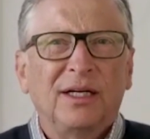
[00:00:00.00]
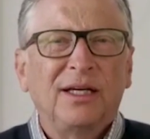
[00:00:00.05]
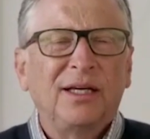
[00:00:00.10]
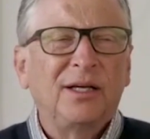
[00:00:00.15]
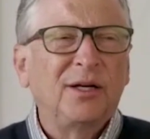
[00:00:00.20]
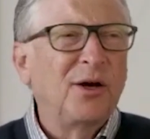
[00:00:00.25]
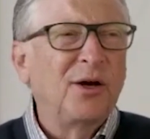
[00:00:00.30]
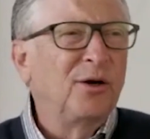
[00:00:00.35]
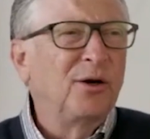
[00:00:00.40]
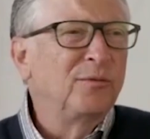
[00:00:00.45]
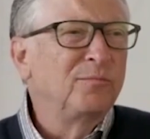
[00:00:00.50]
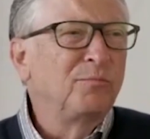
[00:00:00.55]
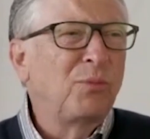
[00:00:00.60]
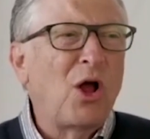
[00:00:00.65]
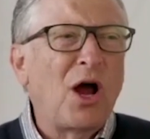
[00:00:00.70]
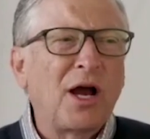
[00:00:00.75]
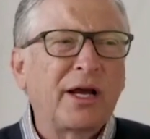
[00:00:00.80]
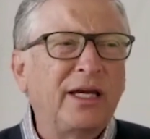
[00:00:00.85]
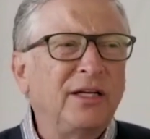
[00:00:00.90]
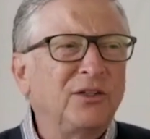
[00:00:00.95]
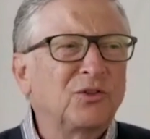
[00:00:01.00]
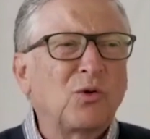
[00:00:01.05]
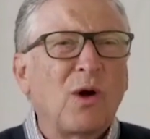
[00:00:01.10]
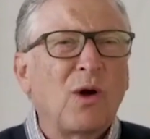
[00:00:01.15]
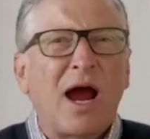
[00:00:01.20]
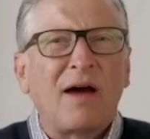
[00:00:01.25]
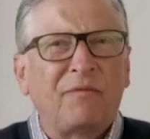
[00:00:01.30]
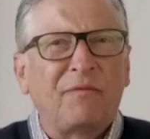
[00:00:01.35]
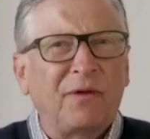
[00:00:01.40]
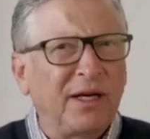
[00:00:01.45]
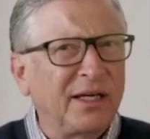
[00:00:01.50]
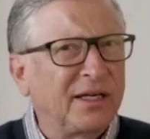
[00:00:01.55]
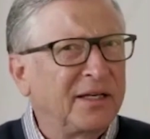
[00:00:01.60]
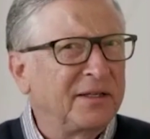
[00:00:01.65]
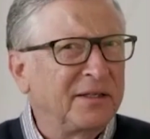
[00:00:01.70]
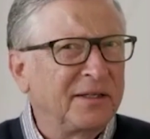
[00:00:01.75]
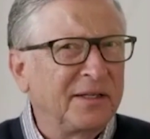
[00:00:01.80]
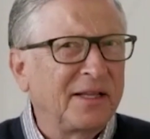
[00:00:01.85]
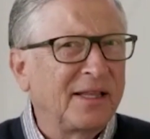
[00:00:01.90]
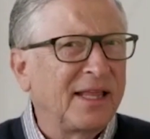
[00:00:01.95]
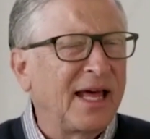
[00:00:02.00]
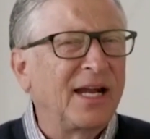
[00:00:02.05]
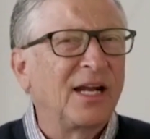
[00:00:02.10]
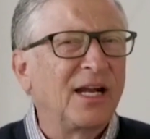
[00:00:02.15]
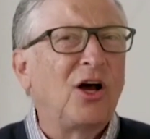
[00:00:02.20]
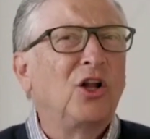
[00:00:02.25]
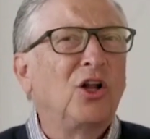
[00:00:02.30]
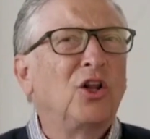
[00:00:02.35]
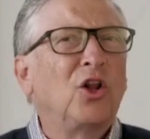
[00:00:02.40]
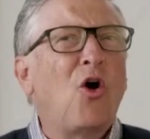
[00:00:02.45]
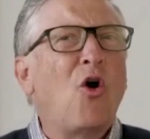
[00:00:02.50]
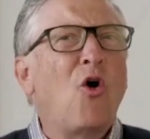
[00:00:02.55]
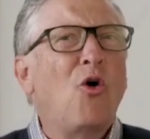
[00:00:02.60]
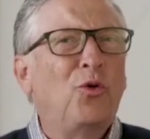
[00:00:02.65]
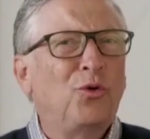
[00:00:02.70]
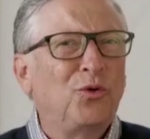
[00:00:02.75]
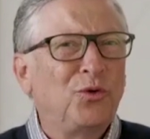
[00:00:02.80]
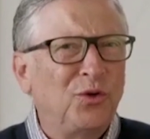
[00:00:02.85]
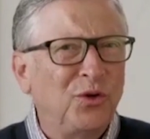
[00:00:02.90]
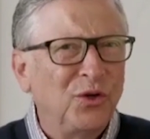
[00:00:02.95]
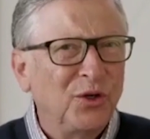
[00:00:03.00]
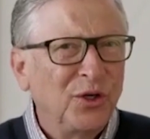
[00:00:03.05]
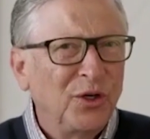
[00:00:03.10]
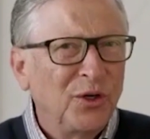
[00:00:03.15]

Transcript: you know, blocking traffic that alone